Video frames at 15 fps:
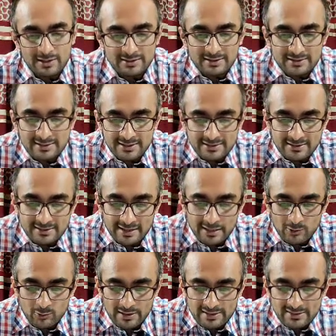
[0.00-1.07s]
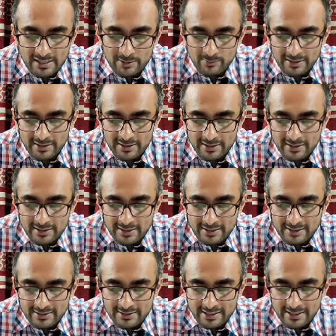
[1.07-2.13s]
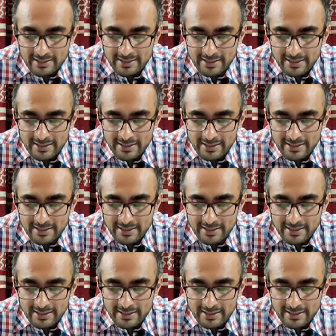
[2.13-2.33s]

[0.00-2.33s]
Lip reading: This acetyl-coenzyme A, it can